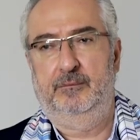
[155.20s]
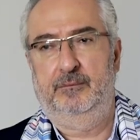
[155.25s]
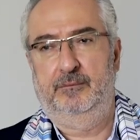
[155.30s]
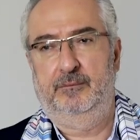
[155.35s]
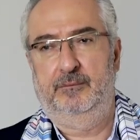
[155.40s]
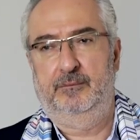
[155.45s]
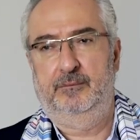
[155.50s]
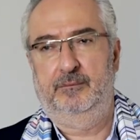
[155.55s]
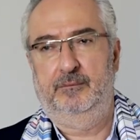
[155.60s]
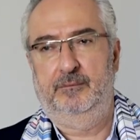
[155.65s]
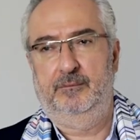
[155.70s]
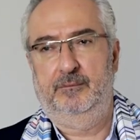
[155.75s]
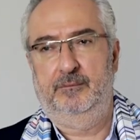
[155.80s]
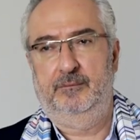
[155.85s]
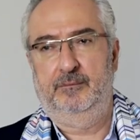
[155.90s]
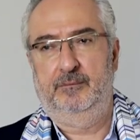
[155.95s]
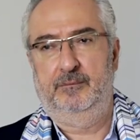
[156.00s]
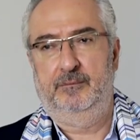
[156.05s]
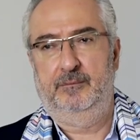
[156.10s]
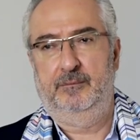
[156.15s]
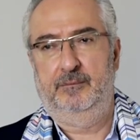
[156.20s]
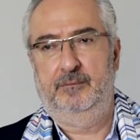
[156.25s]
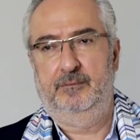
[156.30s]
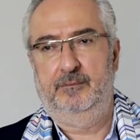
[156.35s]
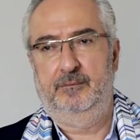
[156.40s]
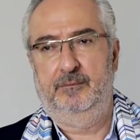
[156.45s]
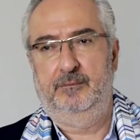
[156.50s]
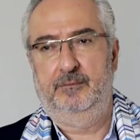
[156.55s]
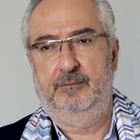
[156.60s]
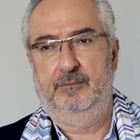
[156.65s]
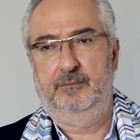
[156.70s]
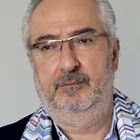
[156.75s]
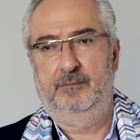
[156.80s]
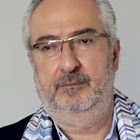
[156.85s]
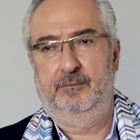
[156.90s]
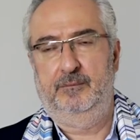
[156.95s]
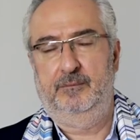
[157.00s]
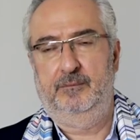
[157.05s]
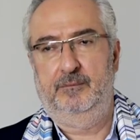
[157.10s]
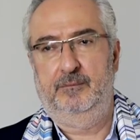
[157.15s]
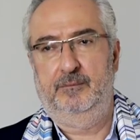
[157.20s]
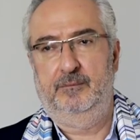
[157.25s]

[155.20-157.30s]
Nothing is said.